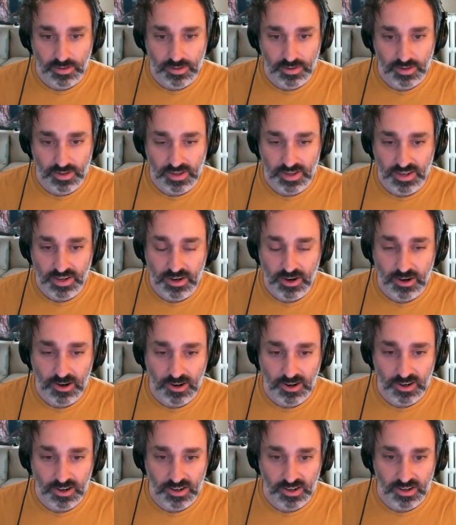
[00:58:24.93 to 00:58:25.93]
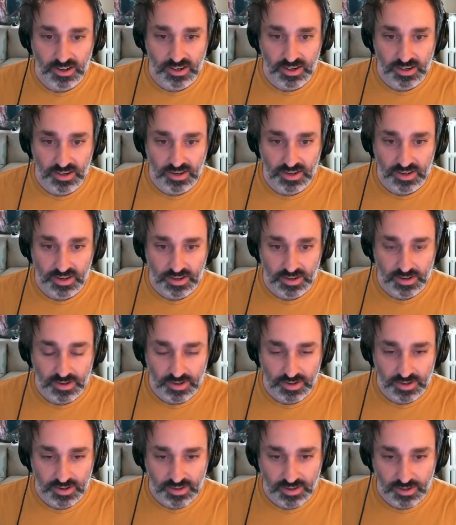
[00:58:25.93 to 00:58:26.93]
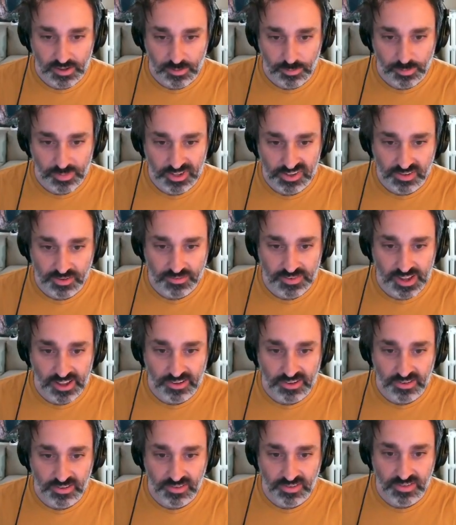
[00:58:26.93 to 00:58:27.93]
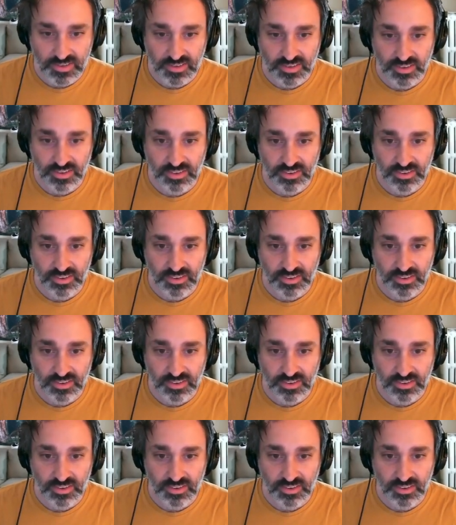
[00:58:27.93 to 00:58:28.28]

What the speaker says: then our pixel values